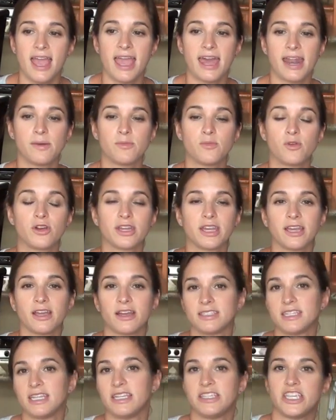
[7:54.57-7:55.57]
And I'm working
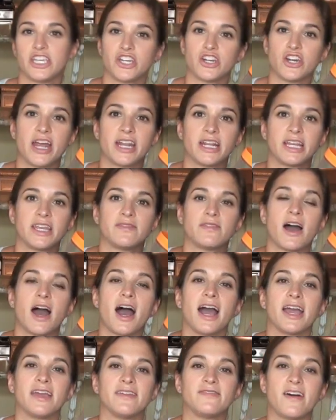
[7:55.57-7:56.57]
on teaching her how to give a
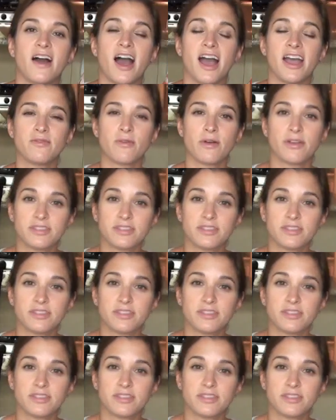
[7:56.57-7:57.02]
high five